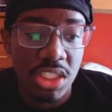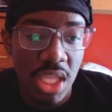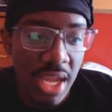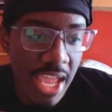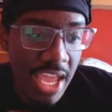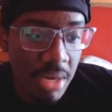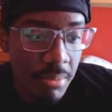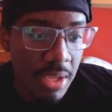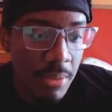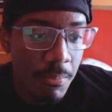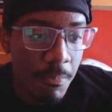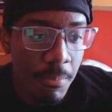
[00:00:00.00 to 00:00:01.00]
lot of
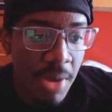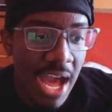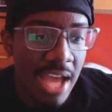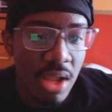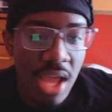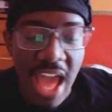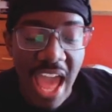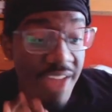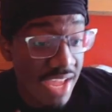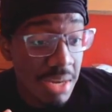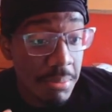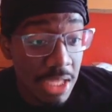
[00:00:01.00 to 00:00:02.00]
anime, but I have
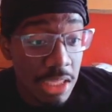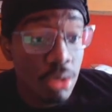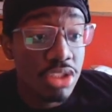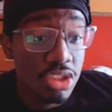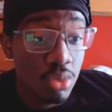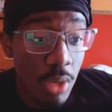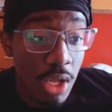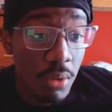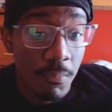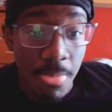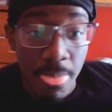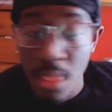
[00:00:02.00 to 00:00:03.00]
anime clothes as well.
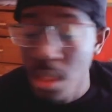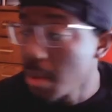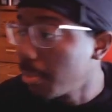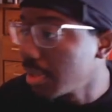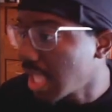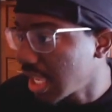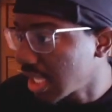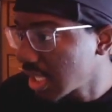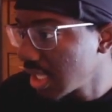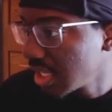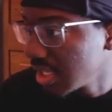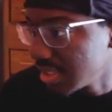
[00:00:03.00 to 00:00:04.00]
But like
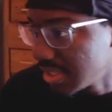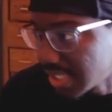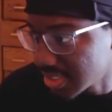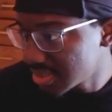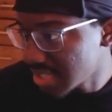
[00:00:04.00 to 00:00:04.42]
this